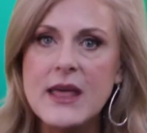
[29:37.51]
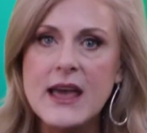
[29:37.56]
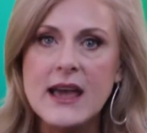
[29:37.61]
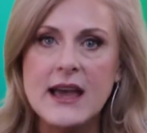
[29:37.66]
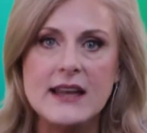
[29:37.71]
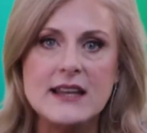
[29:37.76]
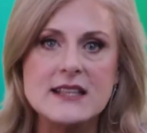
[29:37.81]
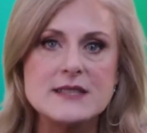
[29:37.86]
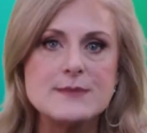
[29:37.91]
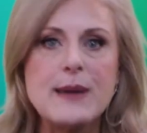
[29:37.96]

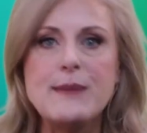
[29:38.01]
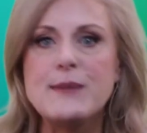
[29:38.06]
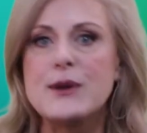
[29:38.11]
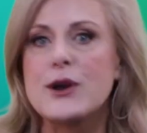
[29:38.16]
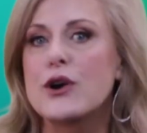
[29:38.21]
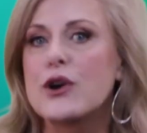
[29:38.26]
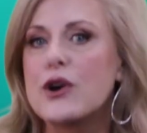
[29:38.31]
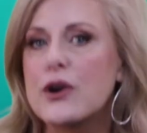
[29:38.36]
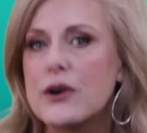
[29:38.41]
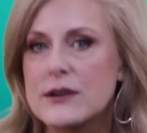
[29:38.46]
and it's maybe our
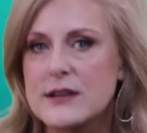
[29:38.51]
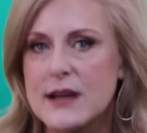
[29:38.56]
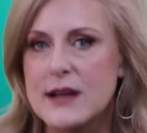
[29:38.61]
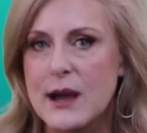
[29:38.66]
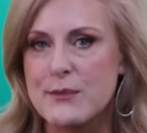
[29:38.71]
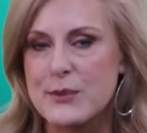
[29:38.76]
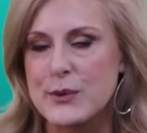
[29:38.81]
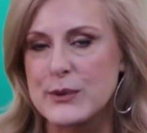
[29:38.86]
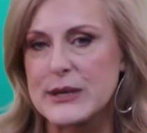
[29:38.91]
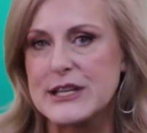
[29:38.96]
current
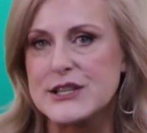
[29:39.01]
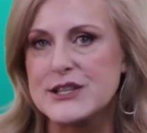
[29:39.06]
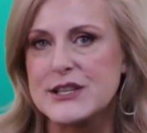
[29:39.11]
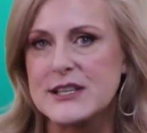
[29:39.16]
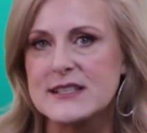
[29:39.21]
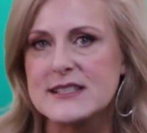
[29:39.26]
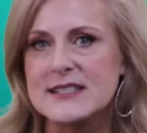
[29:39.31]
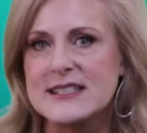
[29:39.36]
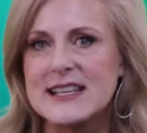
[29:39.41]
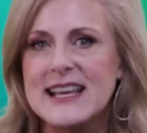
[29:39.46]

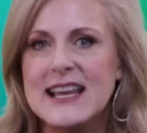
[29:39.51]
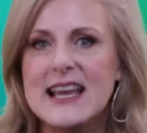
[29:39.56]
operations.